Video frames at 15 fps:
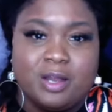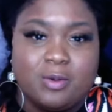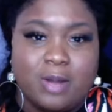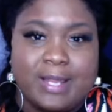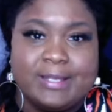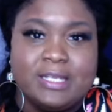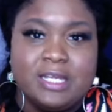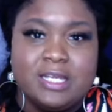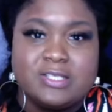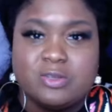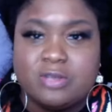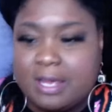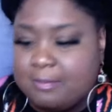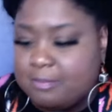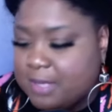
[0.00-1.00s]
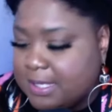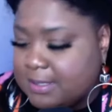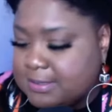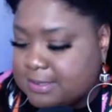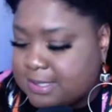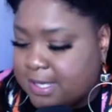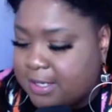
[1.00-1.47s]
All right. So that
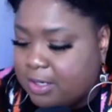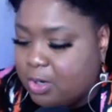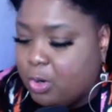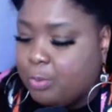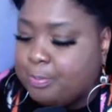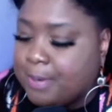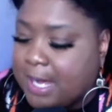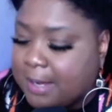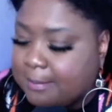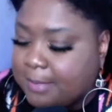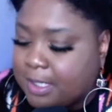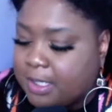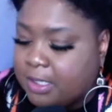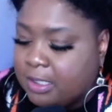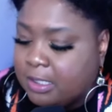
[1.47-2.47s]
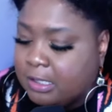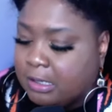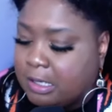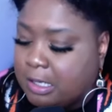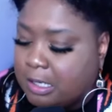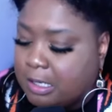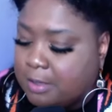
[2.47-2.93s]
means that Obama
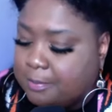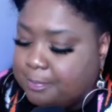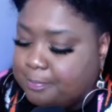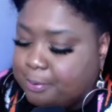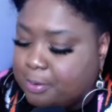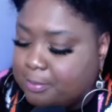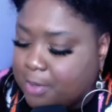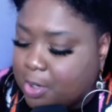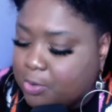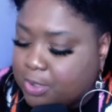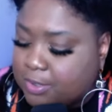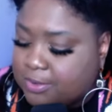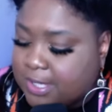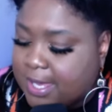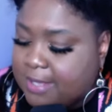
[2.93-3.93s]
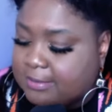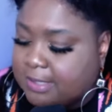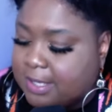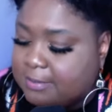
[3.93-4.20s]
uh, promoted that.